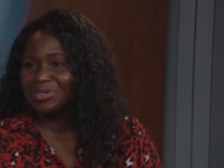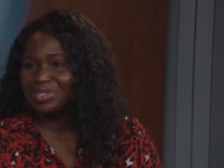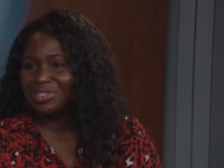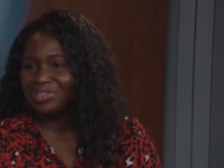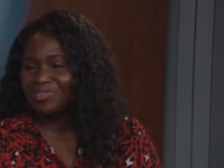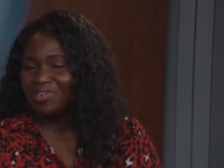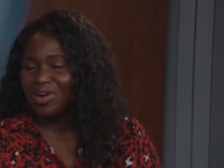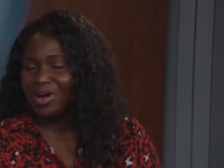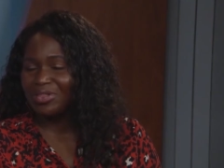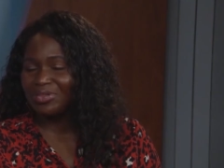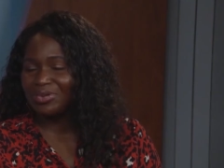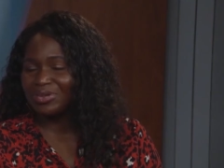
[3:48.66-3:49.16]
where his
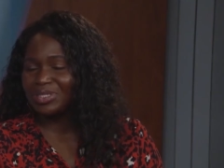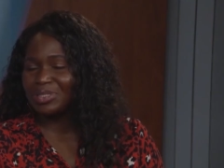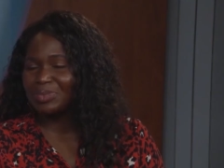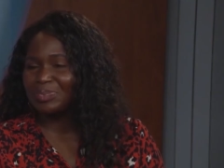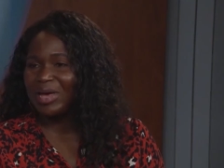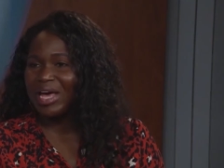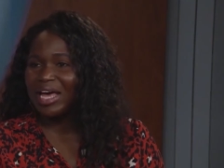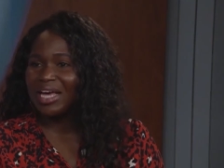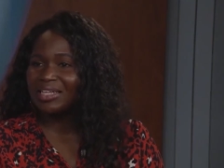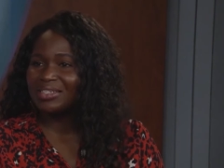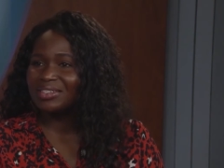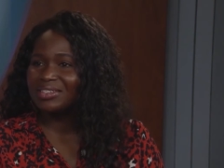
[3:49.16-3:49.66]
father is
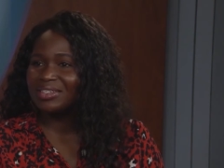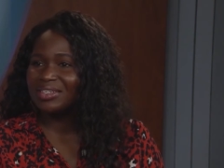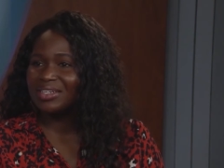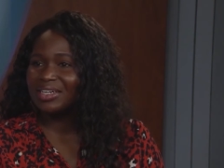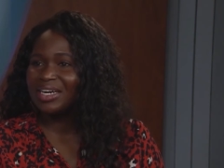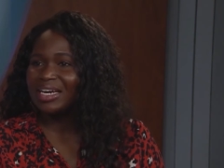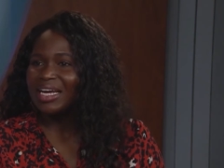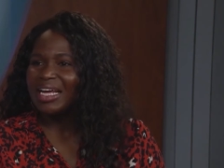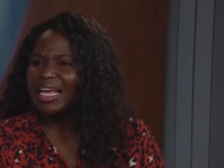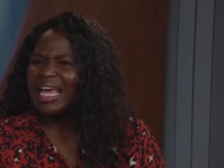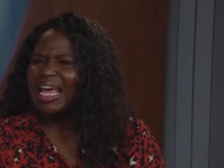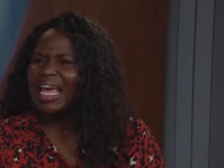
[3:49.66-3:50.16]

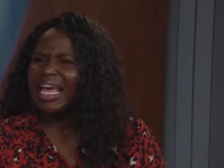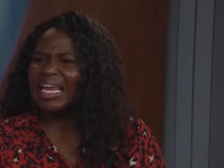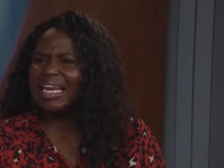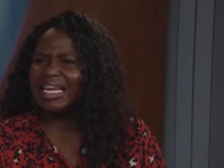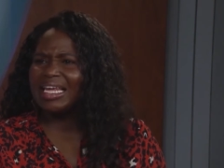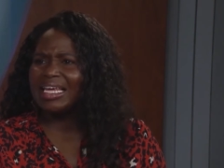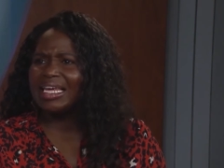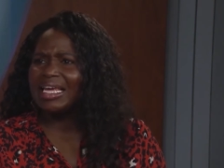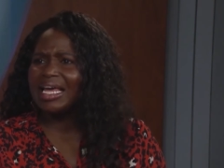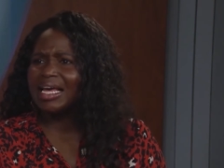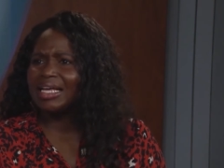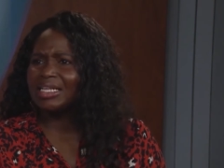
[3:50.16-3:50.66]
pastor. And
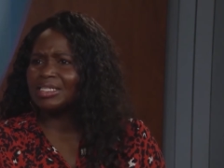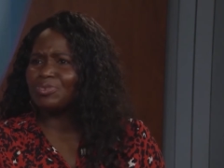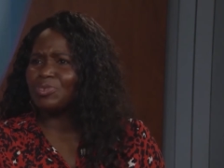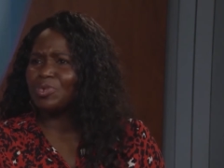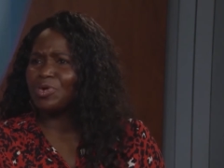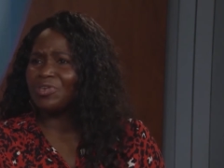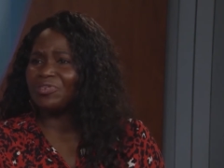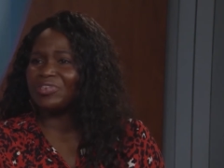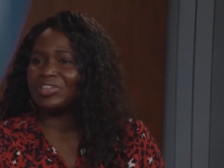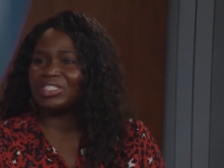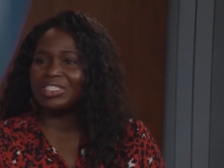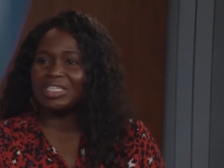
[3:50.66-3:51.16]
he has
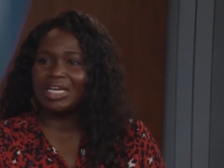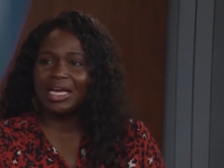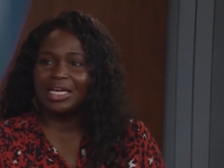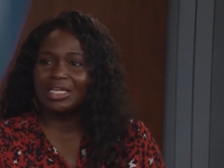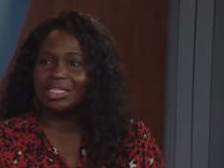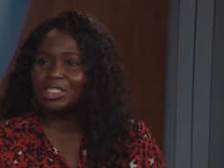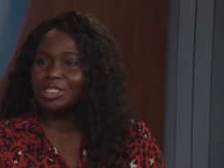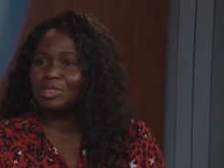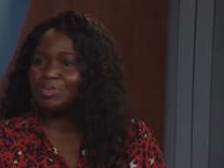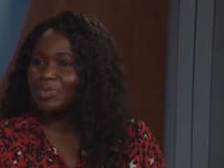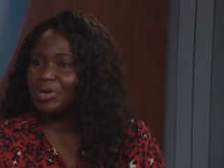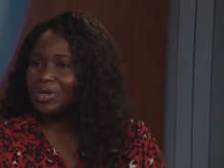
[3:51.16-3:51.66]
more of a
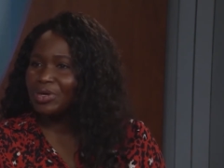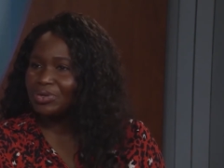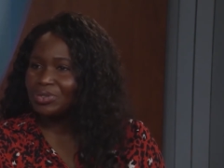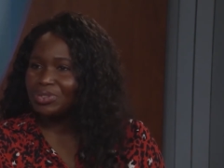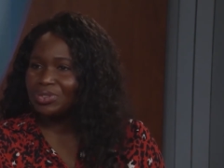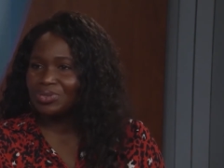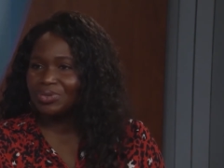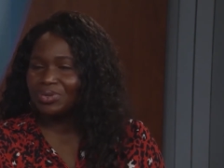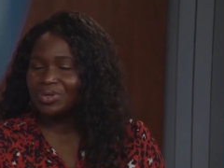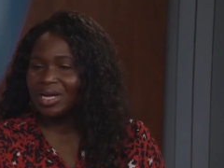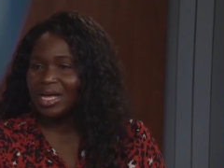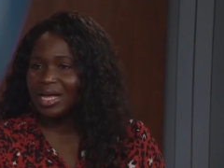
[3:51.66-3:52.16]
jazz
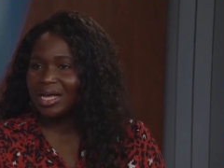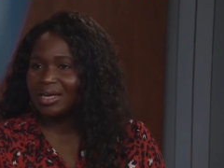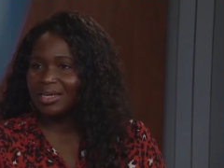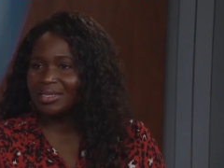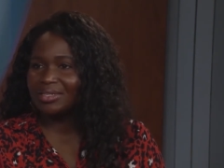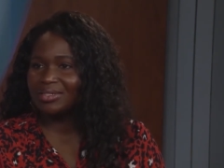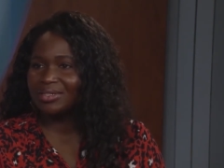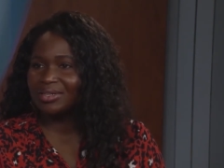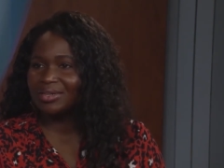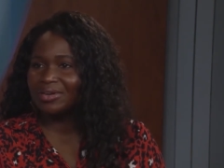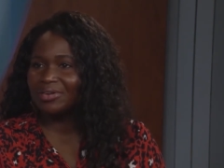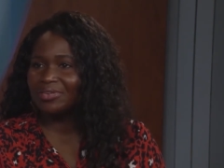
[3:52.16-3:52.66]
spiritual
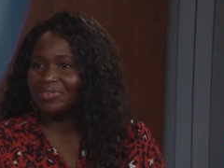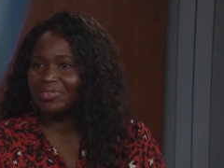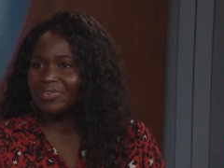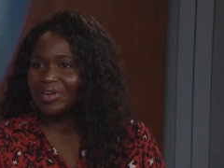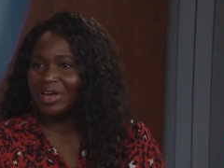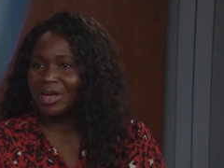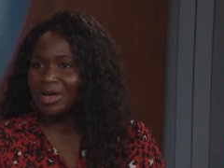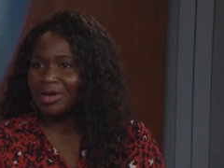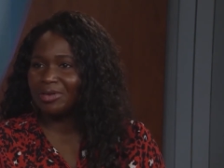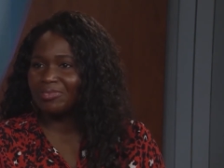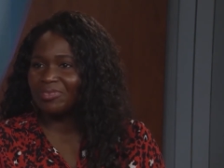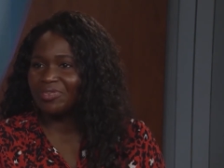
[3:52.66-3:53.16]
kind
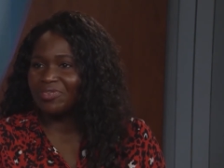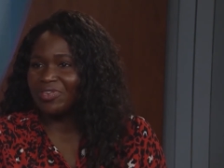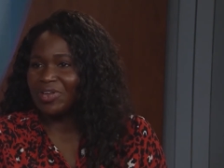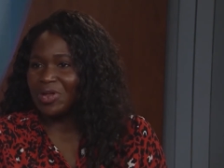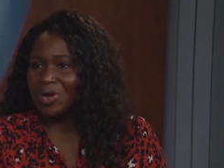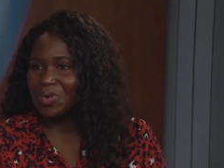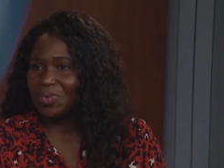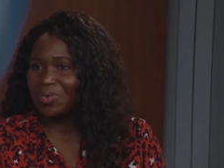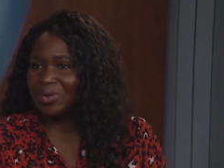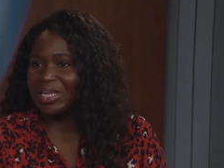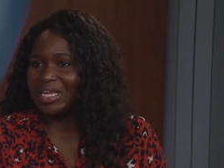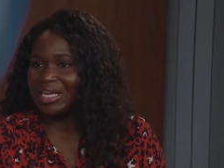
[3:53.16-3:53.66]
of
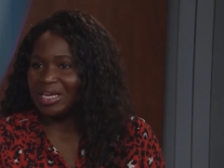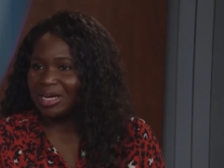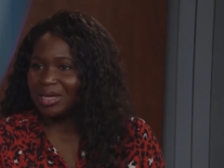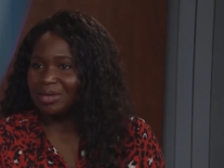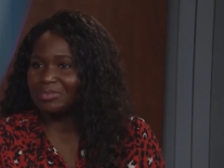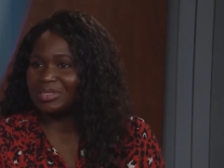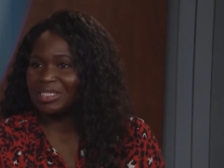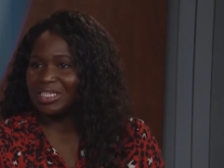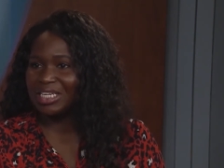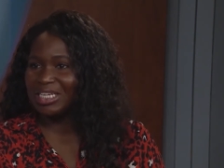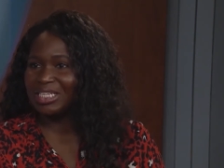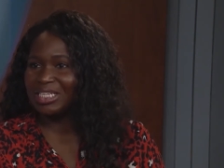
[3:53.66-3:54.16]
flow when he comes to his